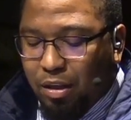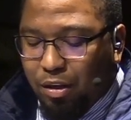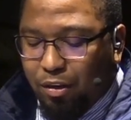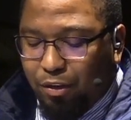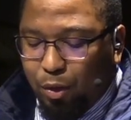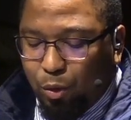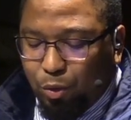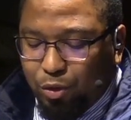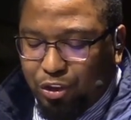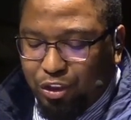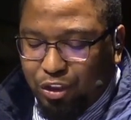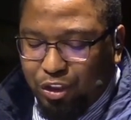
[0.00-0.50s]

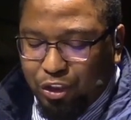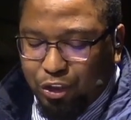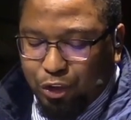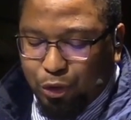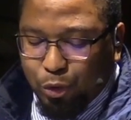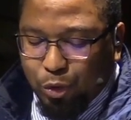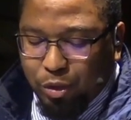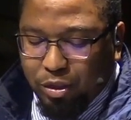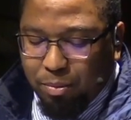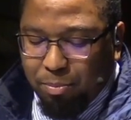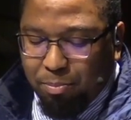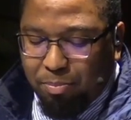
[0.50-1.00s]
though she is
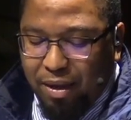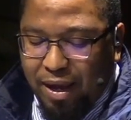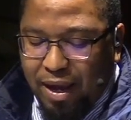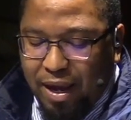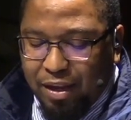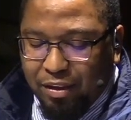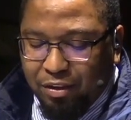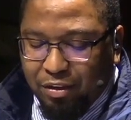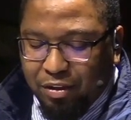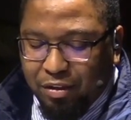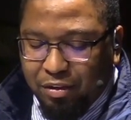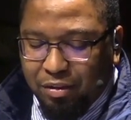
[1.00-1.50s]
your
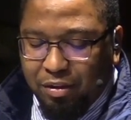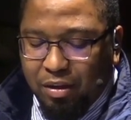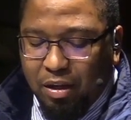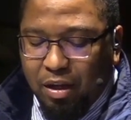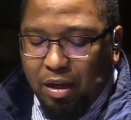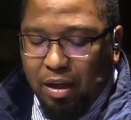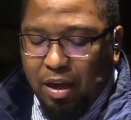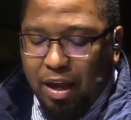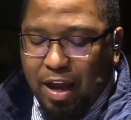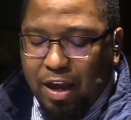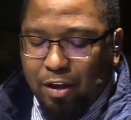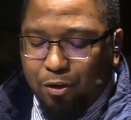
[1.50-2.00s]
companion
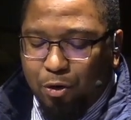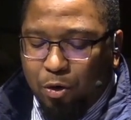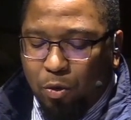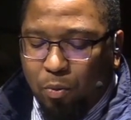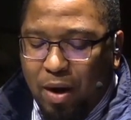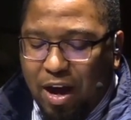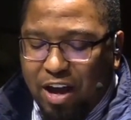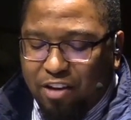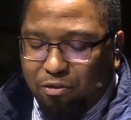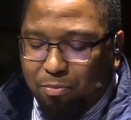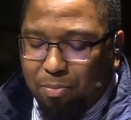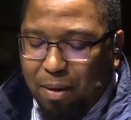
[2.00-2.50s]
and your
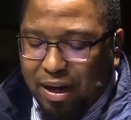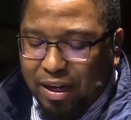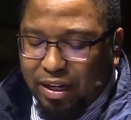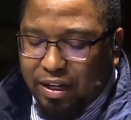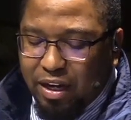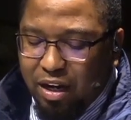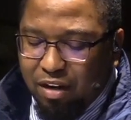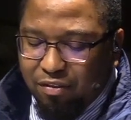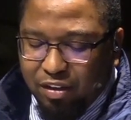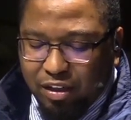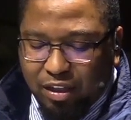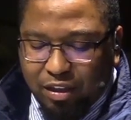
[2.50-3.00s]
wife by
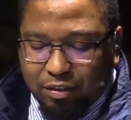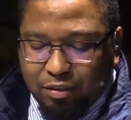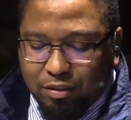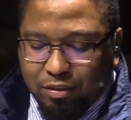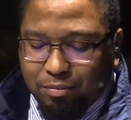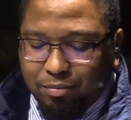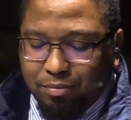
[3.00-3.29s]
covenant.